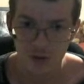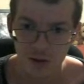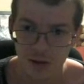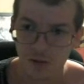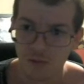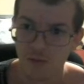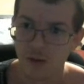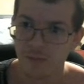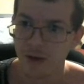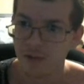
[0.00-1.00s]
He'll be a
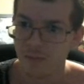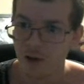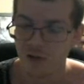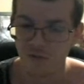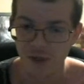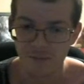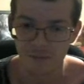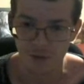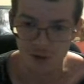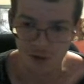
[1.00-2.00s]
big miss for them
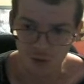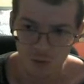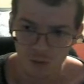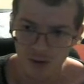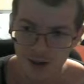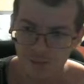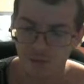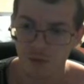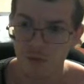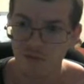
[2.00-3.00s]
because he's already
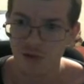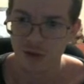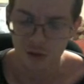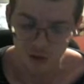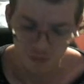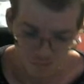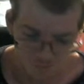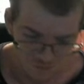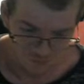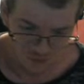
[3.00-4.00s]
proved that he's
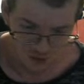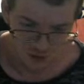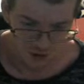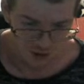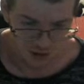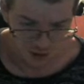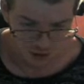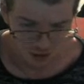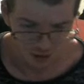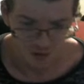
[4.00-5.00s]
fitted
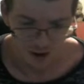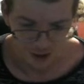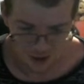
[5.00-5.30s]
straight